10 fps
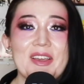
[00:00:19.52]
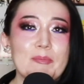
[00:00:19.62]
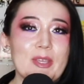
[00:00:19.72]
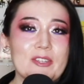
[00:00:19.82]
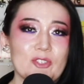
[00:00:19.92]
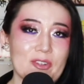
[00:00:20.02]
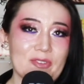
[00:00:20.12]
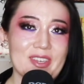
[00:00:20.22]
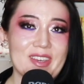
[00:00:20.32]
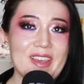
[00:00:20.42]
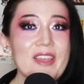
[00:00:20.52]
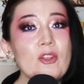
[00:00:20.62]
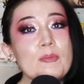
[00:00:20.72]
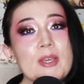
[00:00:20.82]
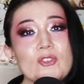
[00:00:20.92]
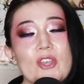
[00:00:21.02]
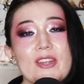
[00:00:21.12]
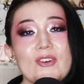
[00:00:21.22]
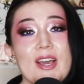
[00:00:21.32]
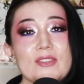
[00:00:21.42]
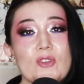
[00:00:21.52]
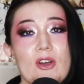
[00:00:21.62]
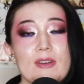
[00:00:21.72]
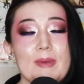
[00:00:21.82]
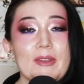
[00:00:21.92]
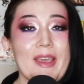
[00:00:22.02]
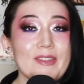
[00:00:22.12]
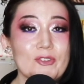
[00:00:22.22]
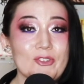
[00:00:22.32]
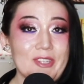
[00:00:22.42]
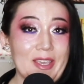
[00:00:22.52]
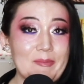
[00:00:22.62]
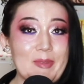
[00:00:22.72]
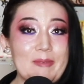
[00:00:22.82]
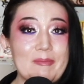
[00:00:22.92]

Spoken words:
I'm Lady Genevieve, and on my channel I talk about entertainment